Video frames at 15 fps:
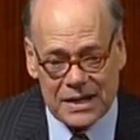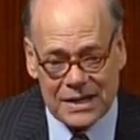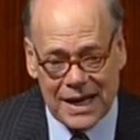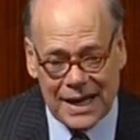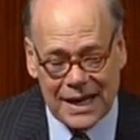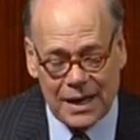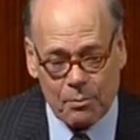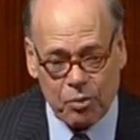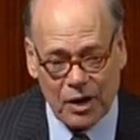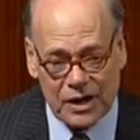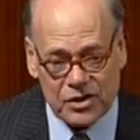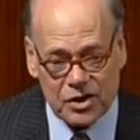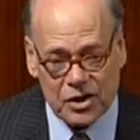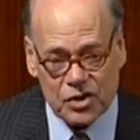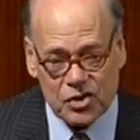taking
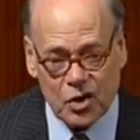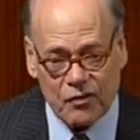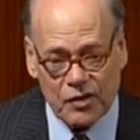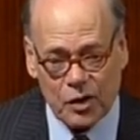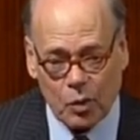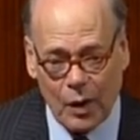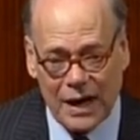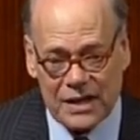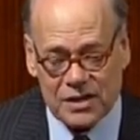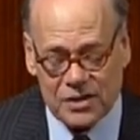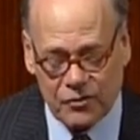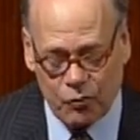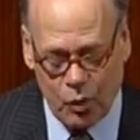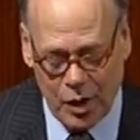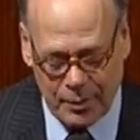precedence over the rights
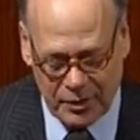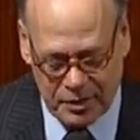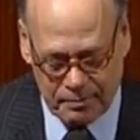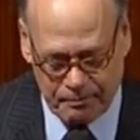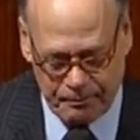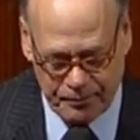of women,